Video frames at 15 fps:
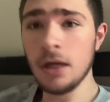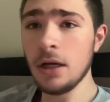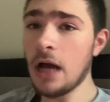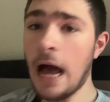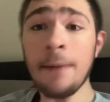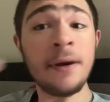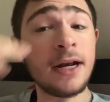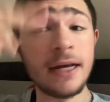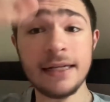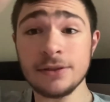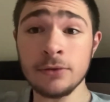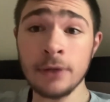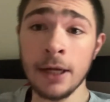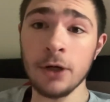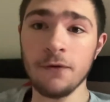I'm going to get
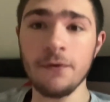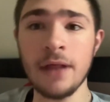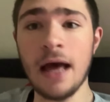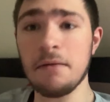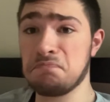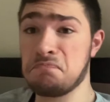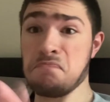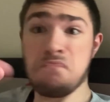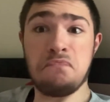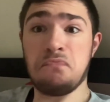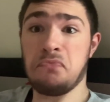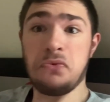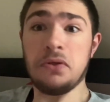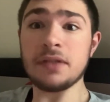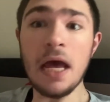slander for that.
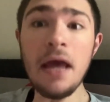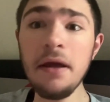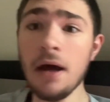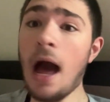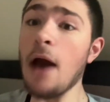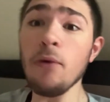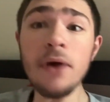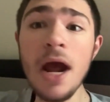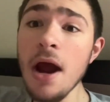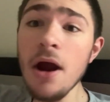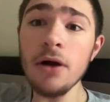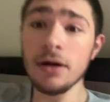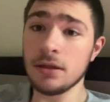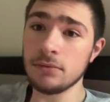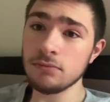Say, I don't
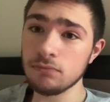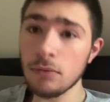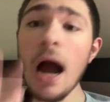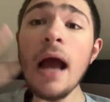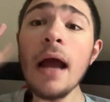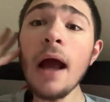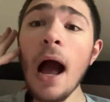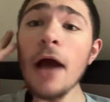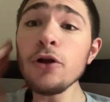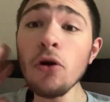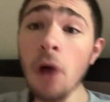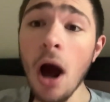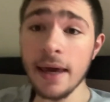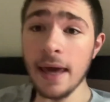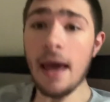care. I do
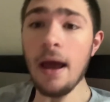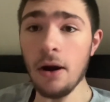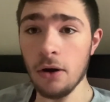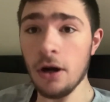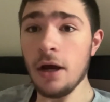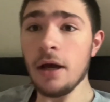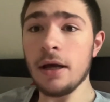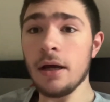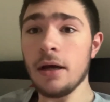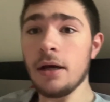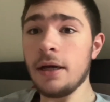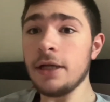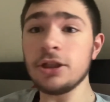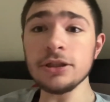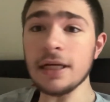not care.
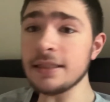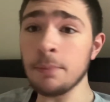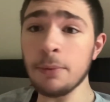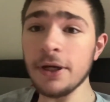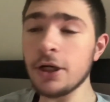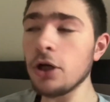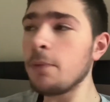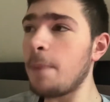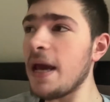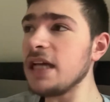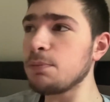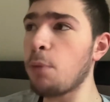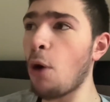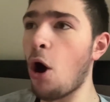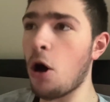He just hasn't played good
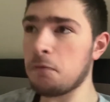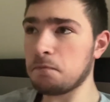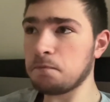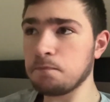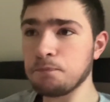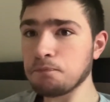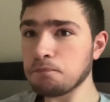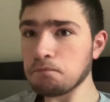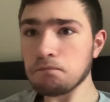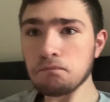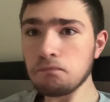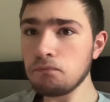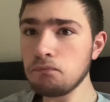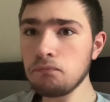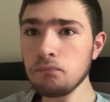baseball.
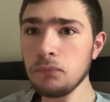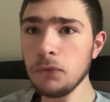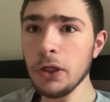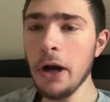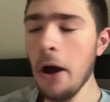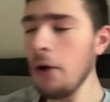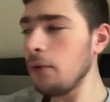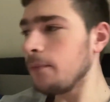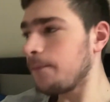You know?